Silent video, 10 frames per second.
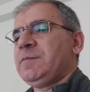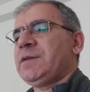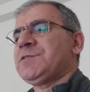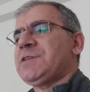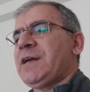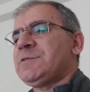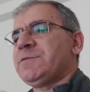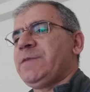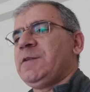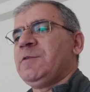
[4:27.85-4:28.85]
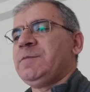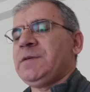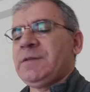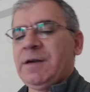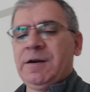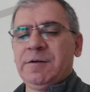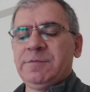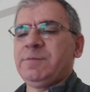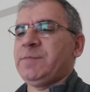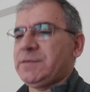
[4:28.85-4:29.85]
But try to follow me
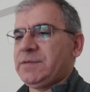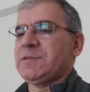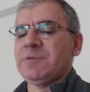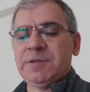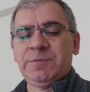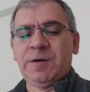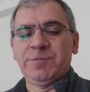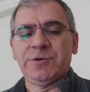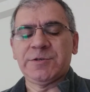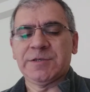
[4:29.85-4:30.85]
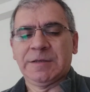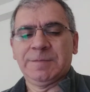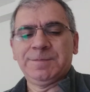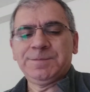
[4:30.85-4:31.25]
now, but there's only one person.